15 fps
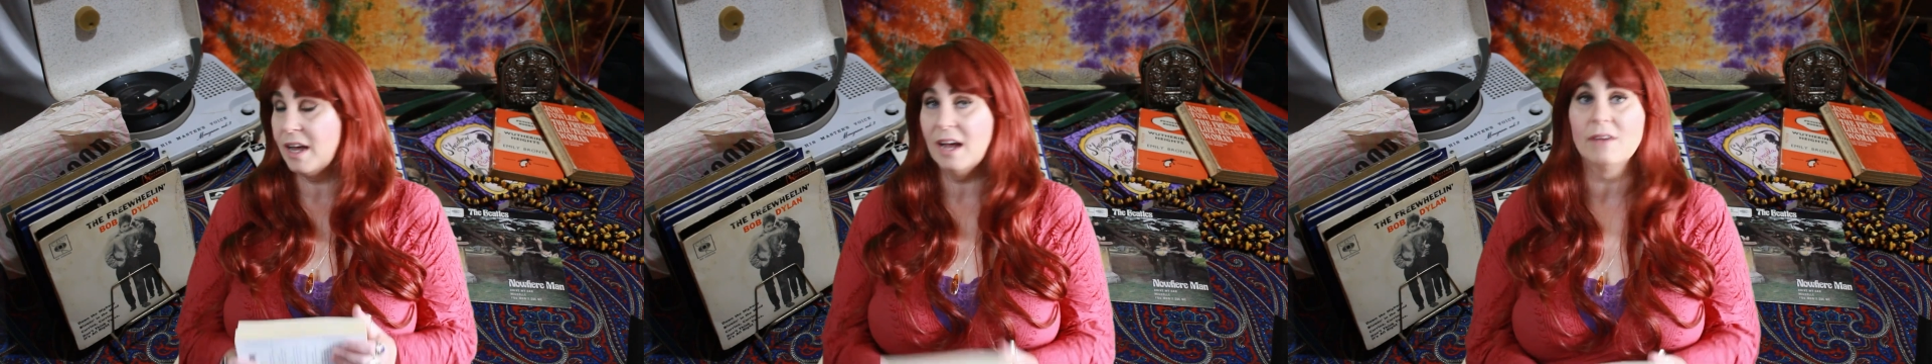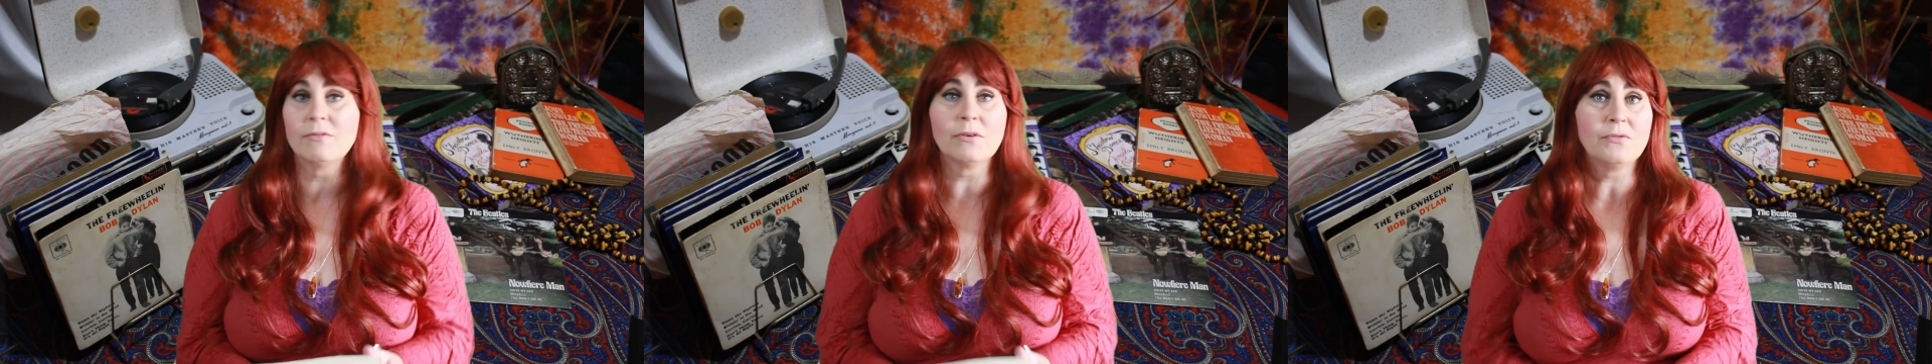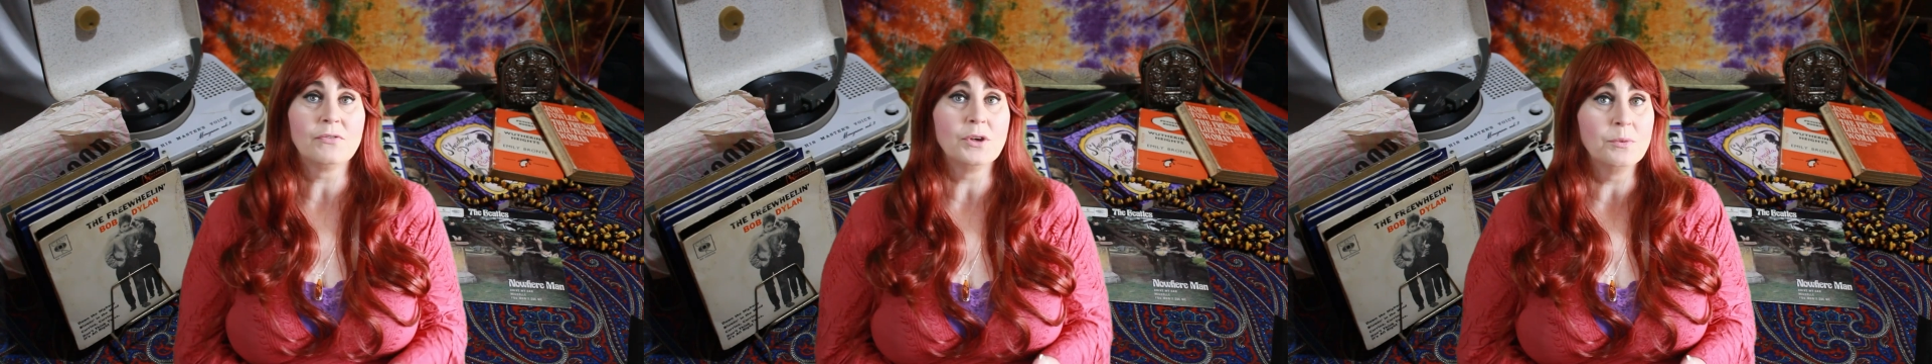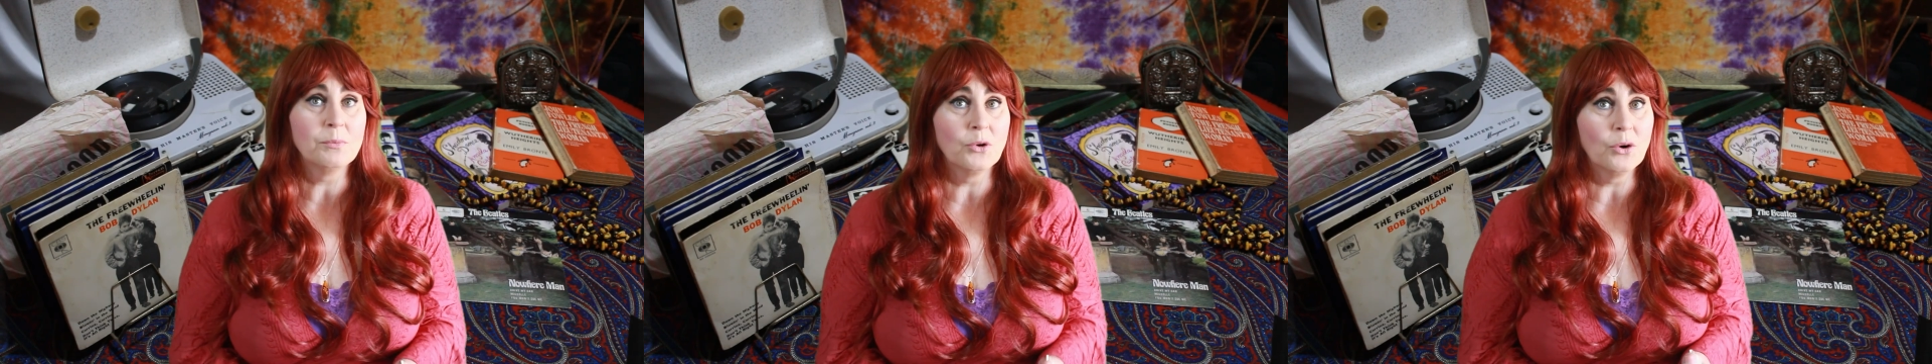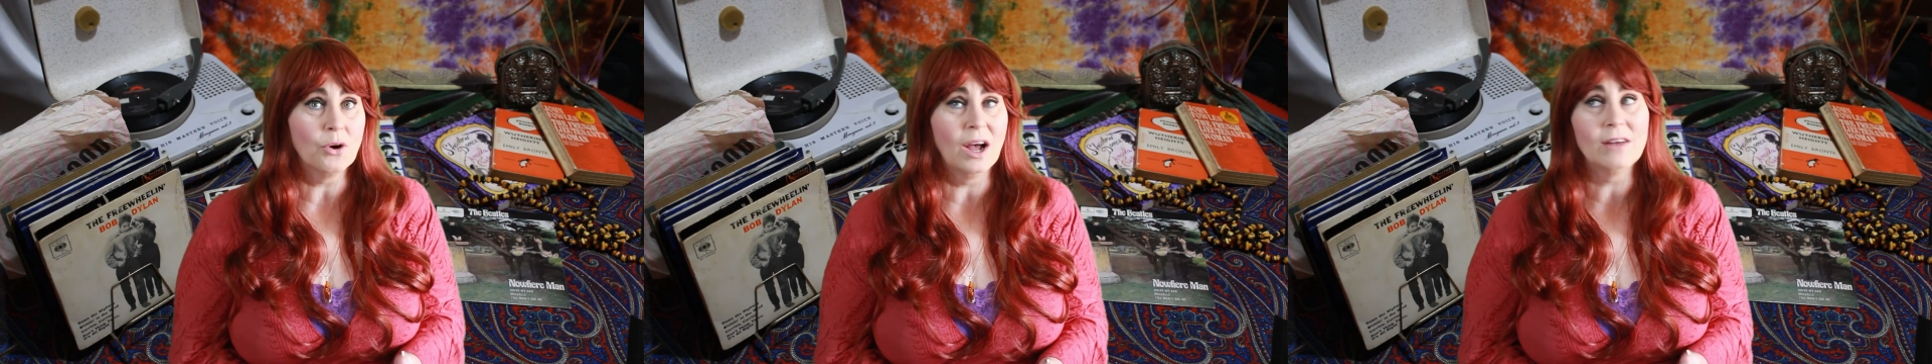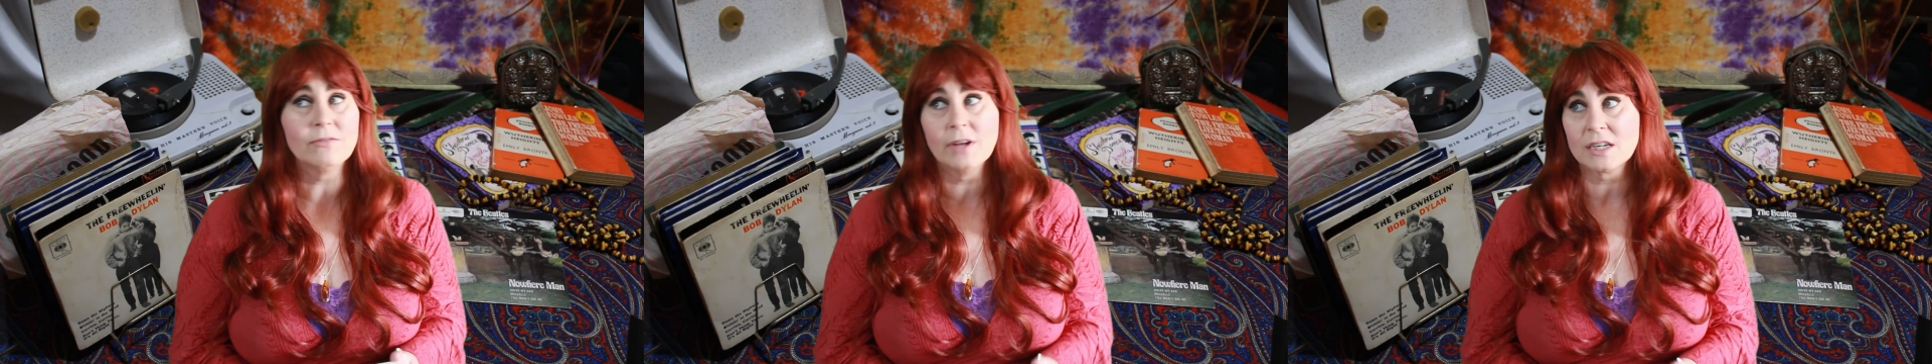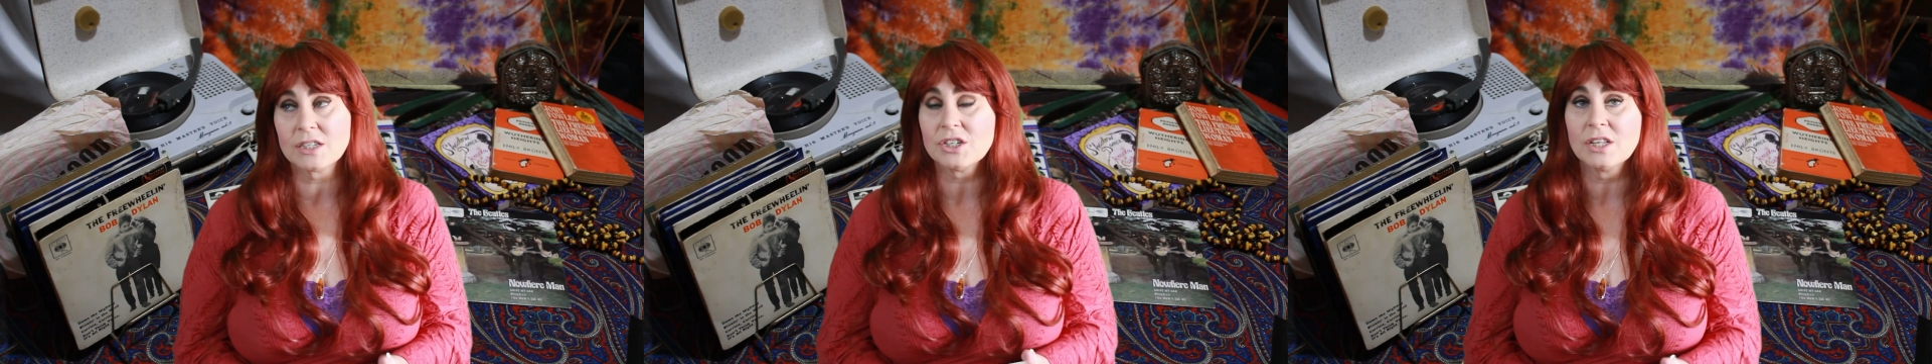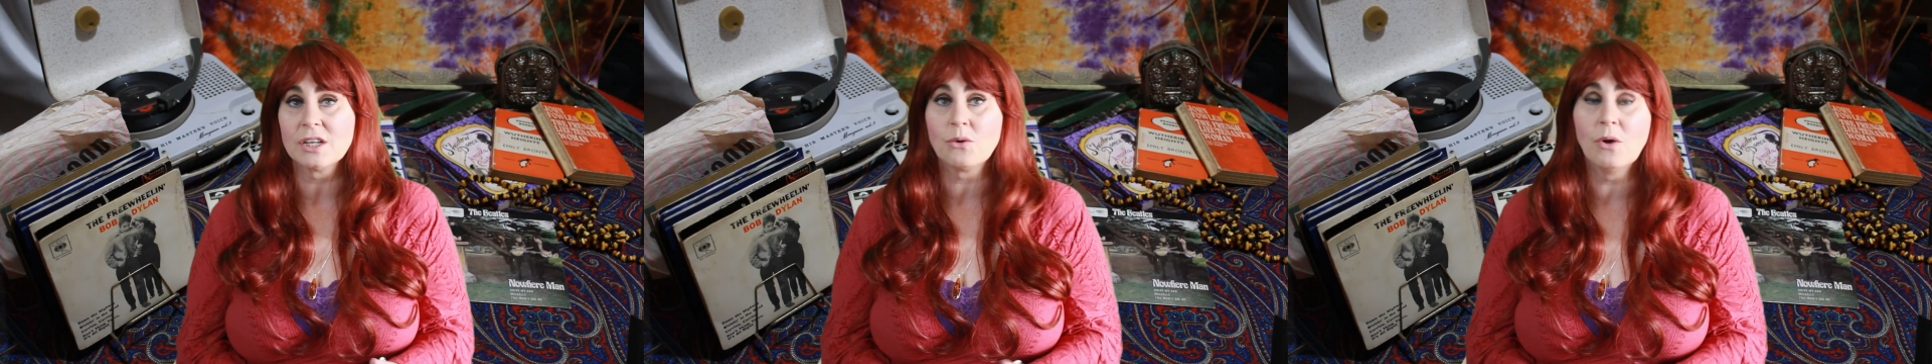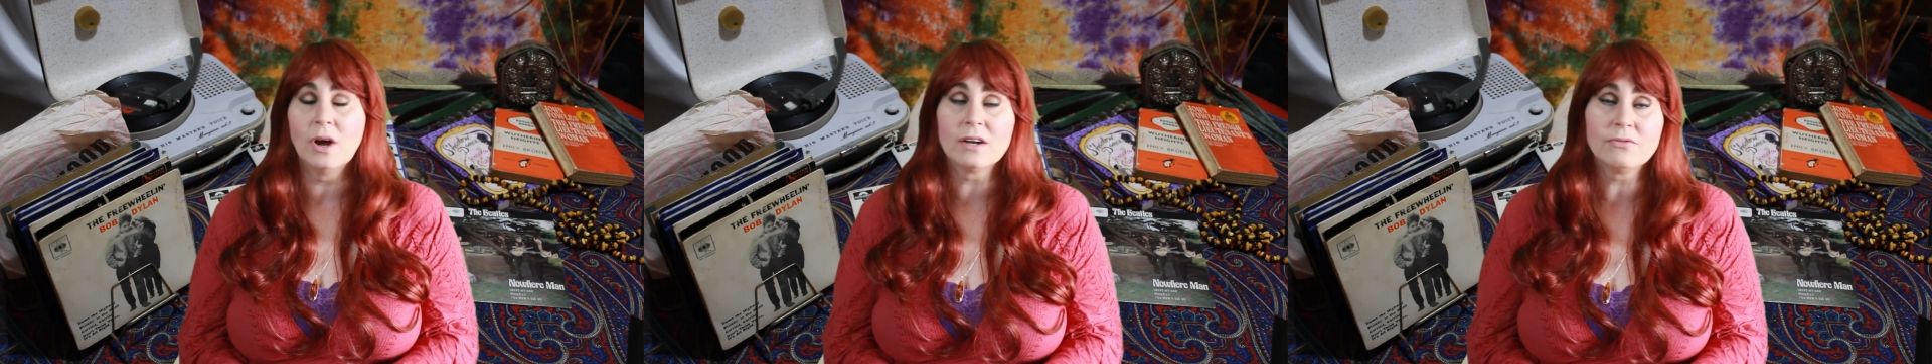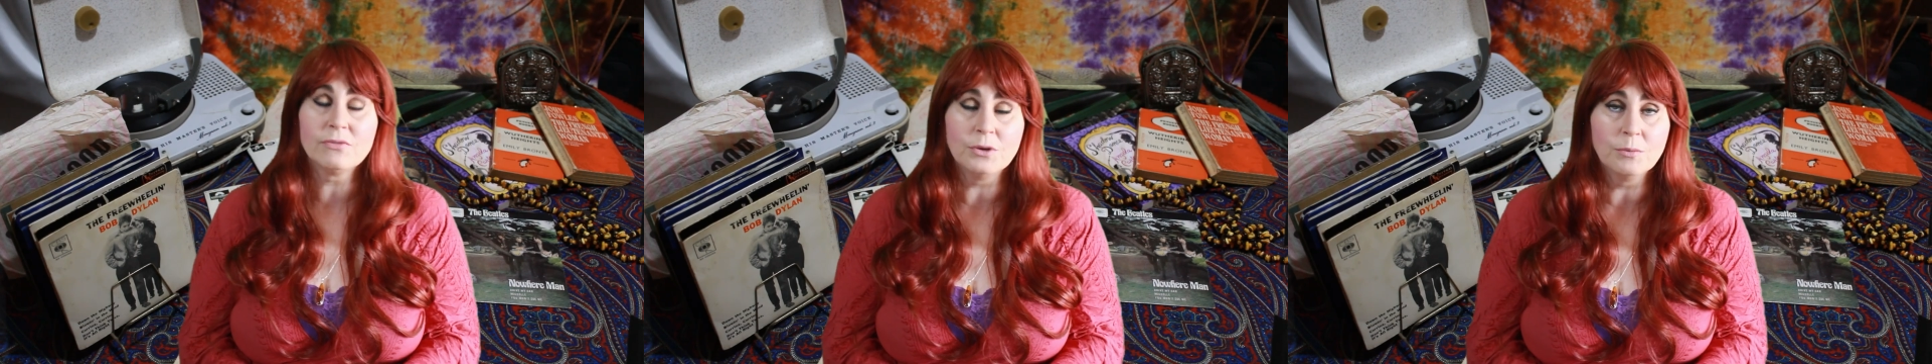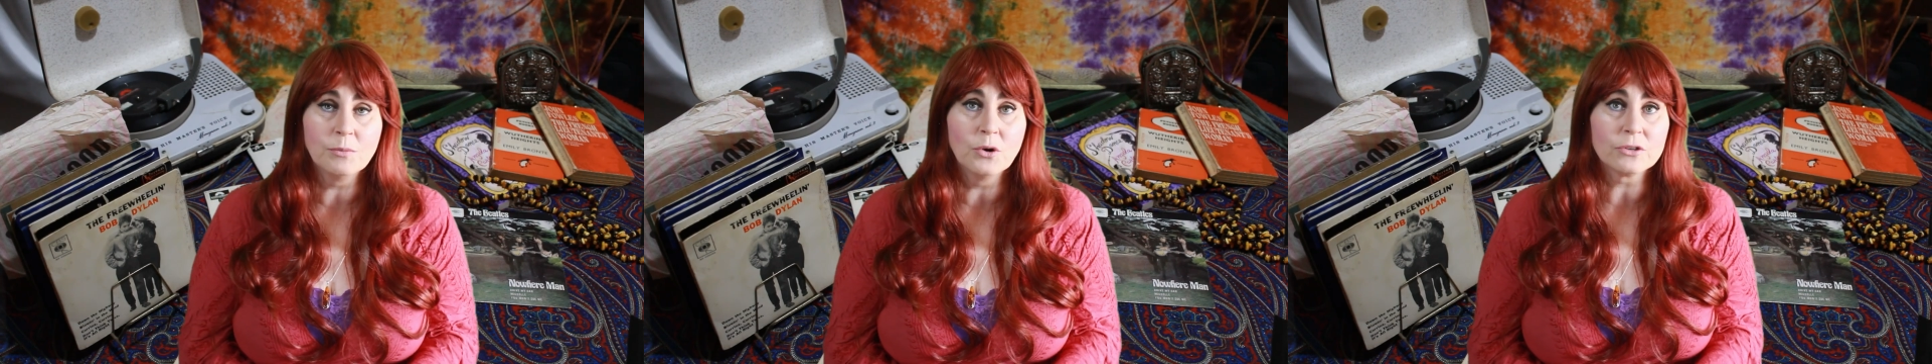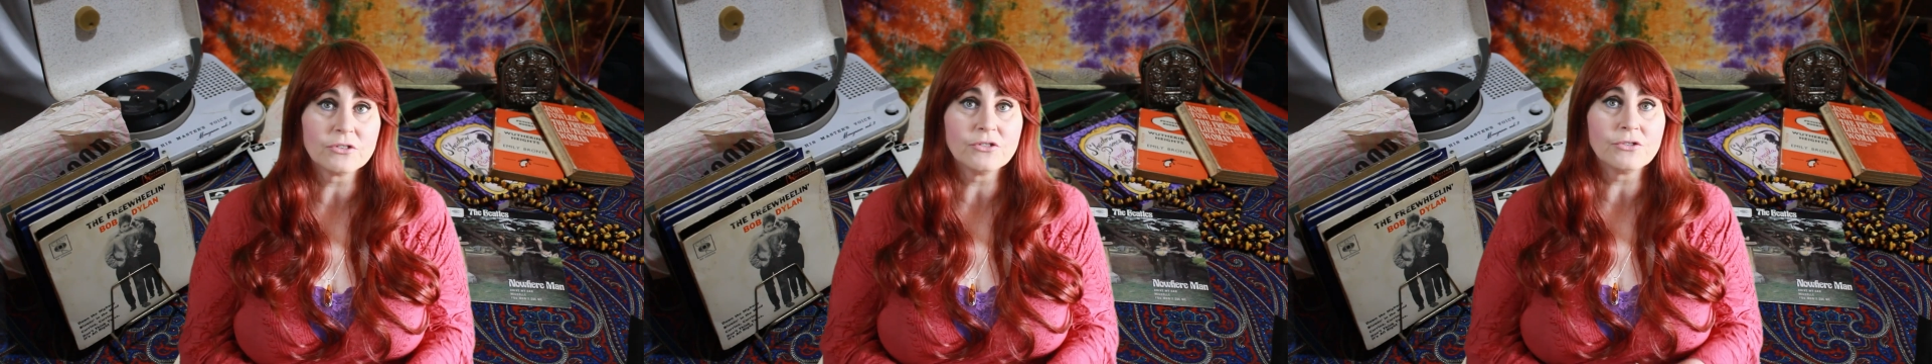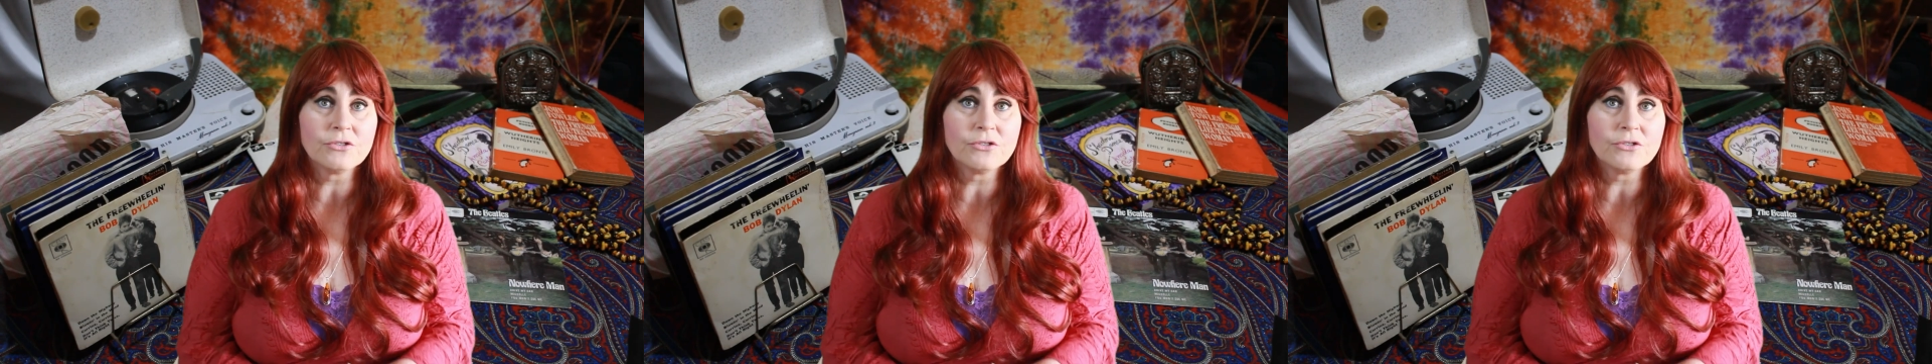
I have a few more. I have actually quite a few more to